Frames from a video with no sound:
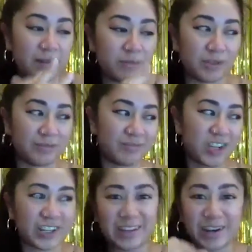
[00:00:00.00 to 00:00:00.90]
You can check
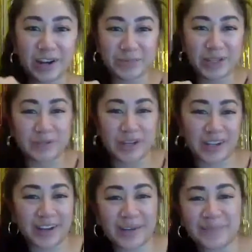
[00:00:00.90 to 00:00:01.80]
us out at
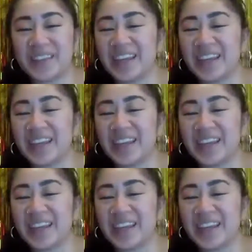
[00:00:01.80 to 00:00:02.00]
omsom.com.